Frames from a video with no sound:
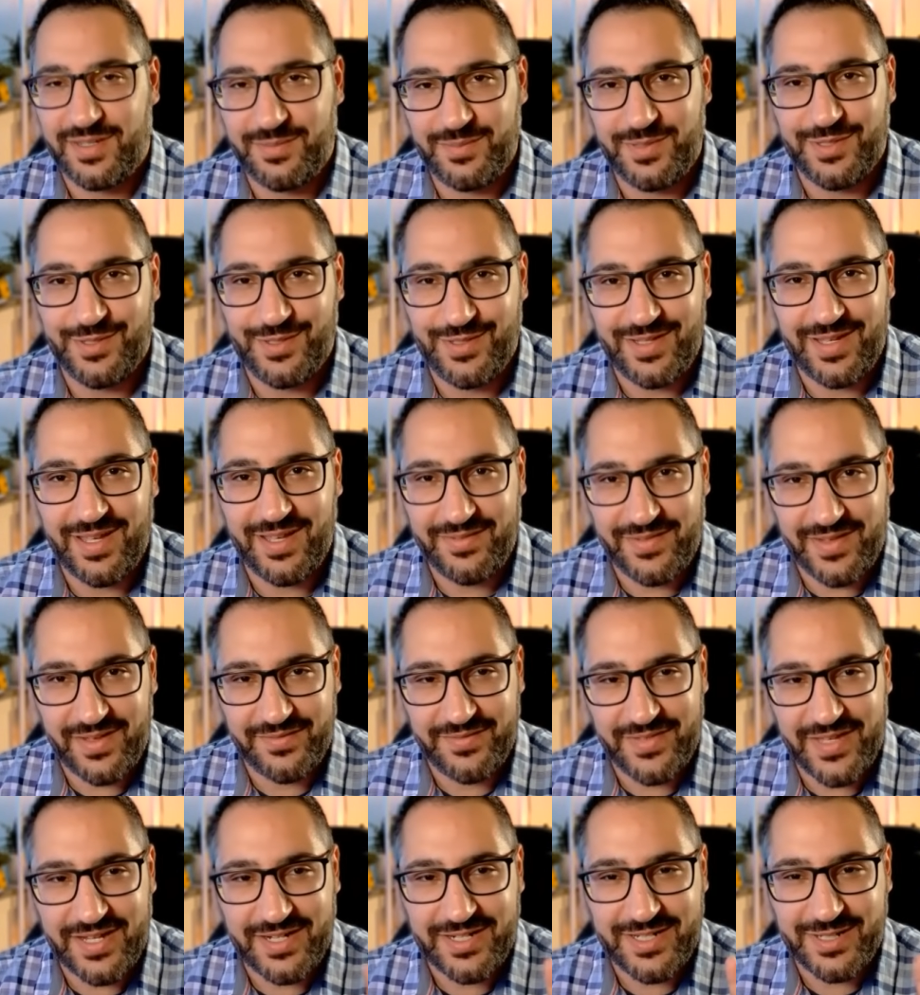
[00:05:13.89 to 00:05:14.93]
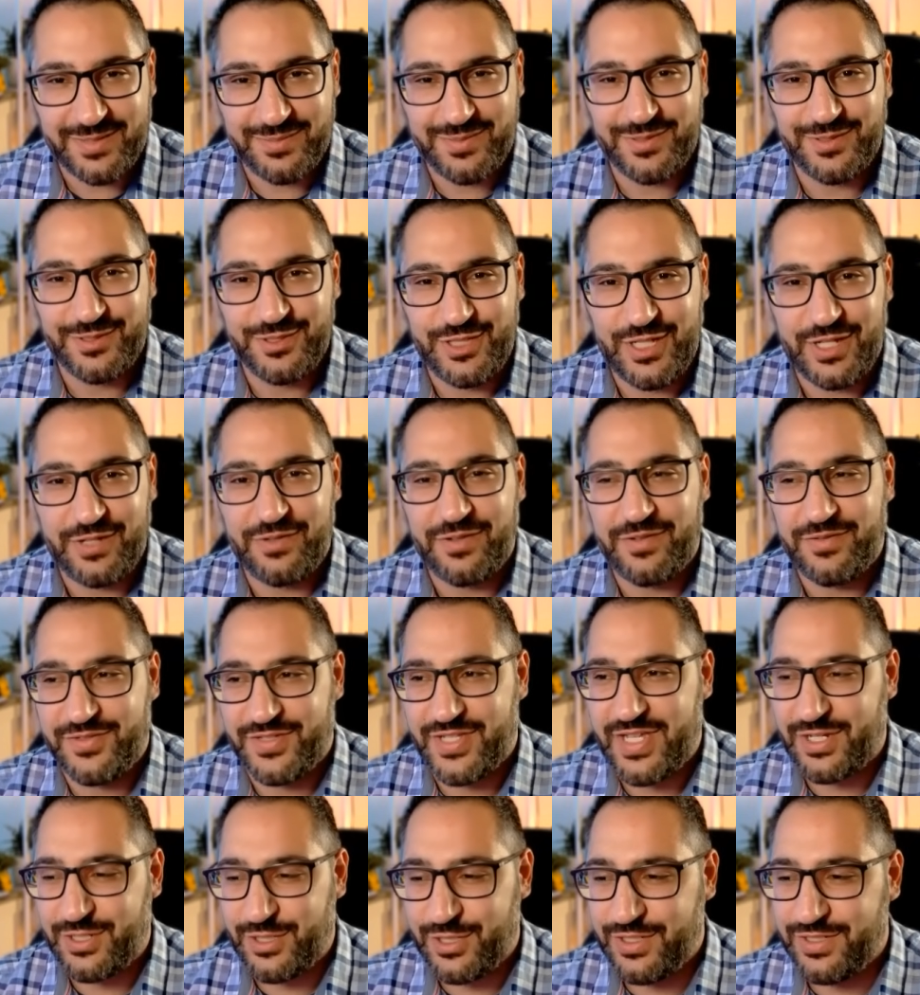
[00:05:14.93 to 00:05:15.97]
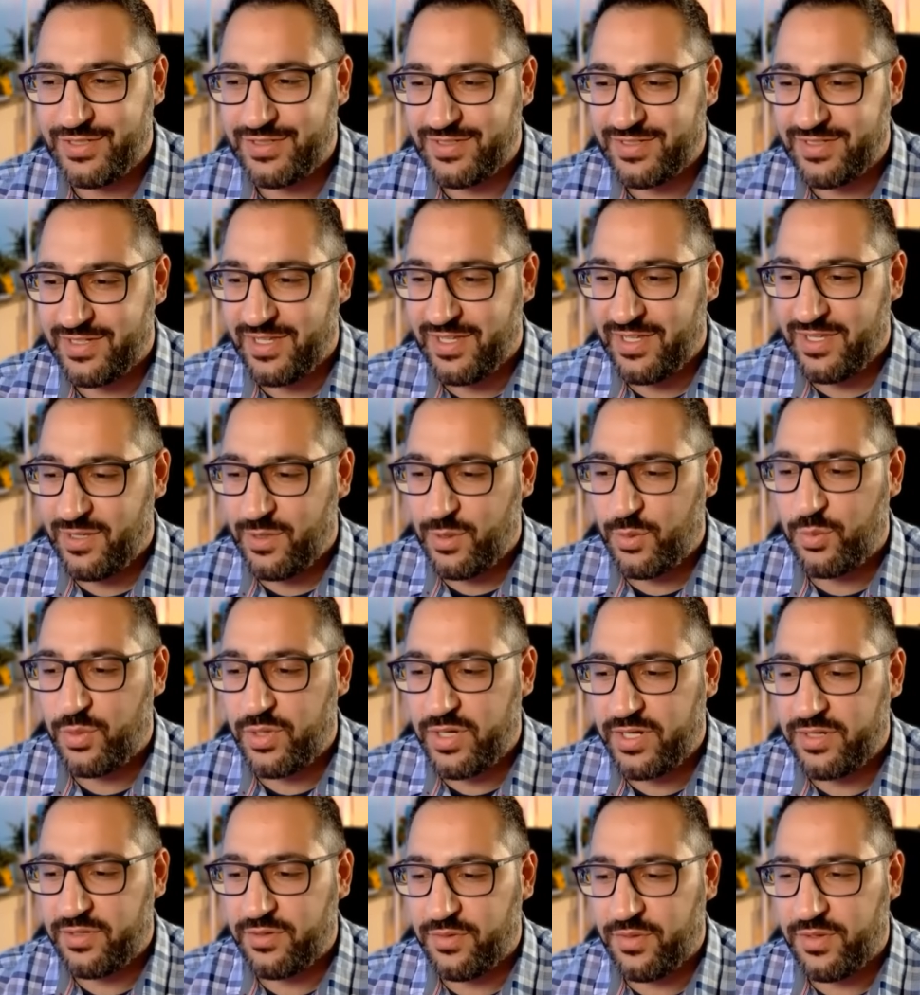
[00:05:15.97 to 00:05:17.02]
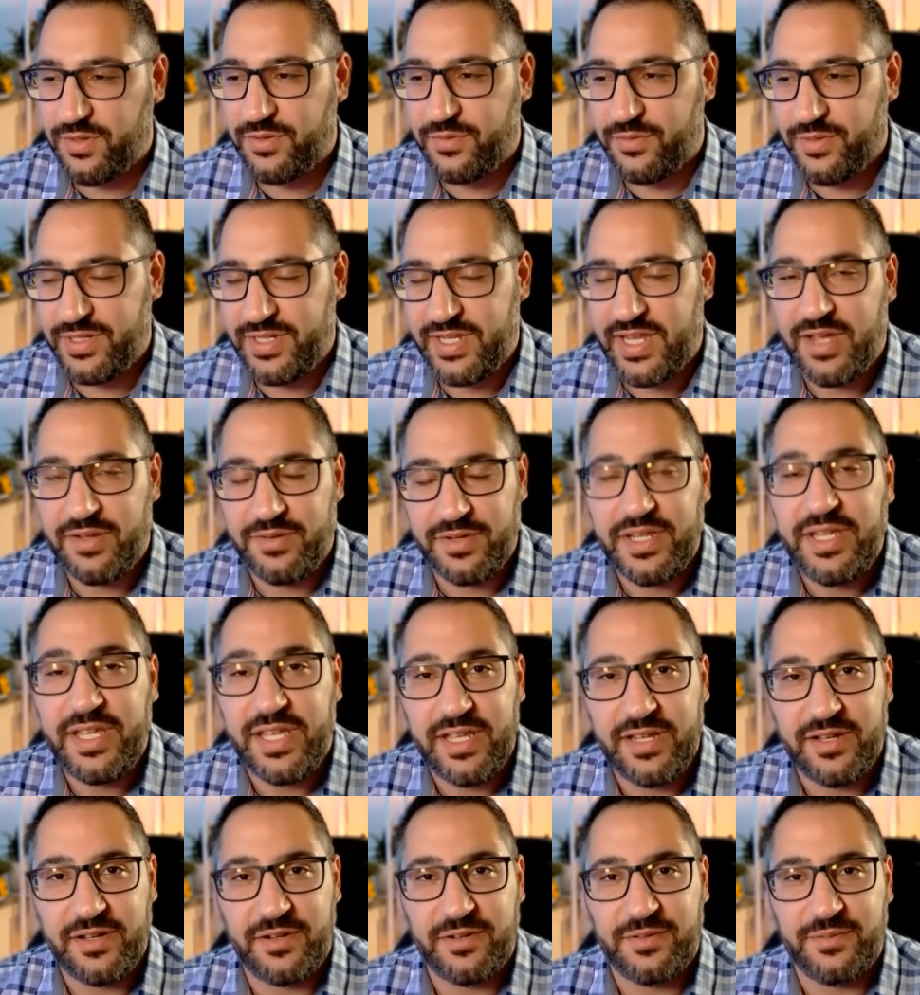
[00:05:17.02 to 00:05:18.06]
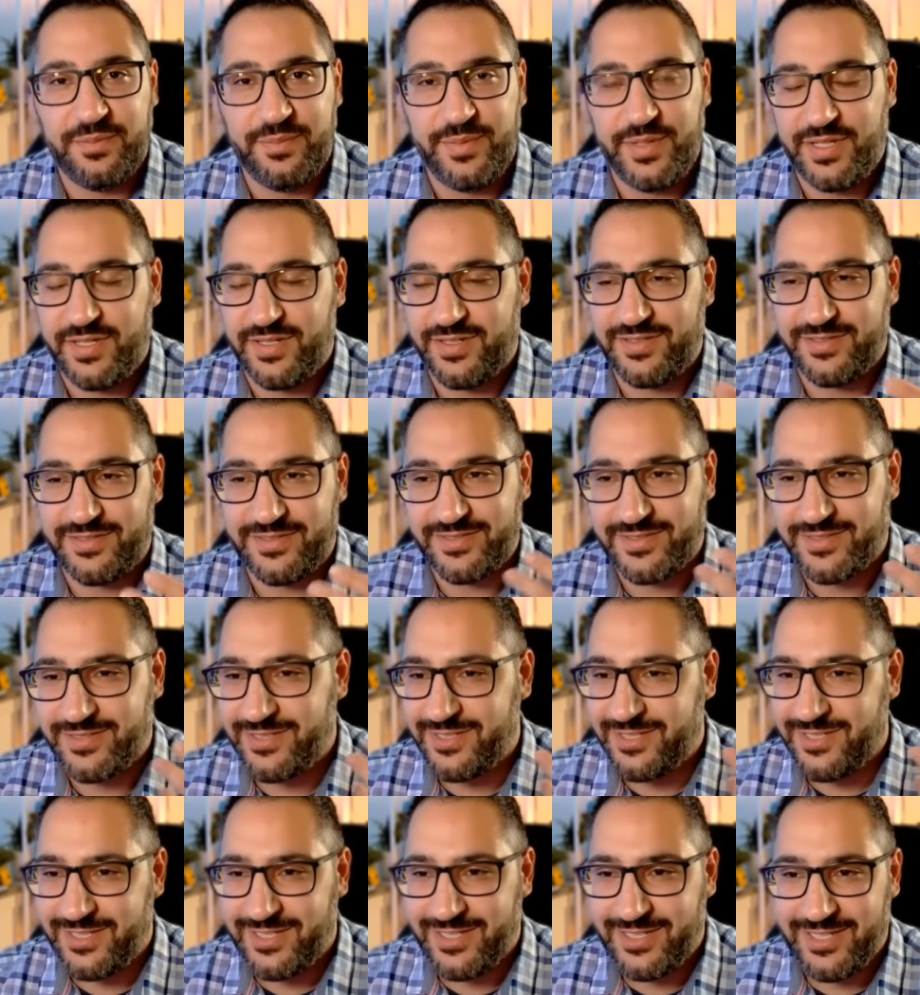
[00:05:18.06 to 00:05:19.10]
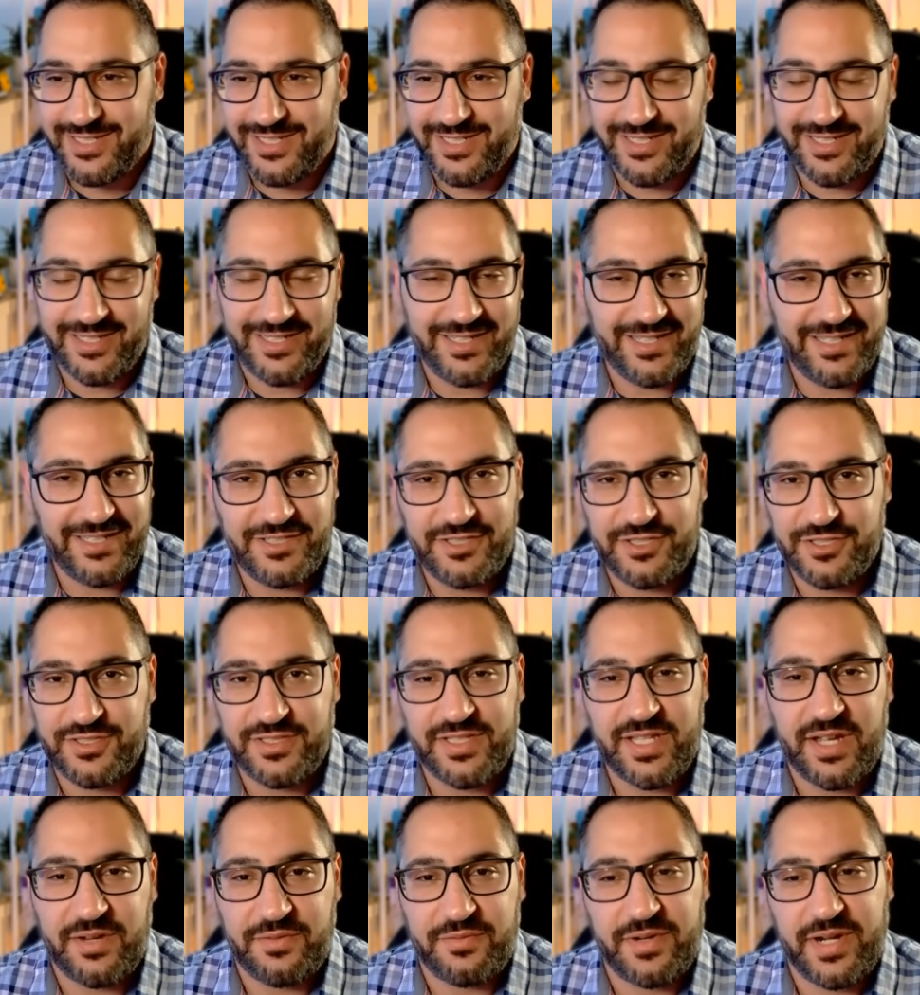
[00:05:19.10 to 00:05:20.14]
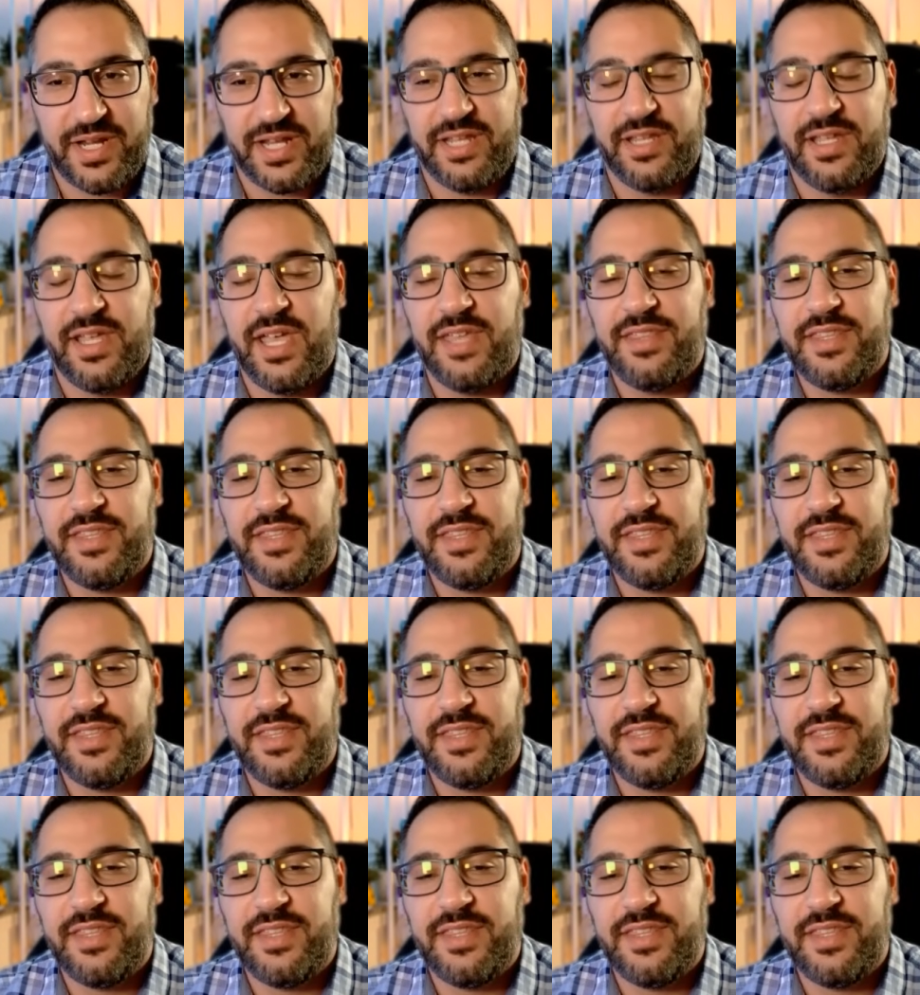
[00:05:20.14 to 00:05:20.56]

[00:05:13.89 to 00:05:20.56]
I mean, I've had a couple of generative sessions where I go all the way down here because it's just not right.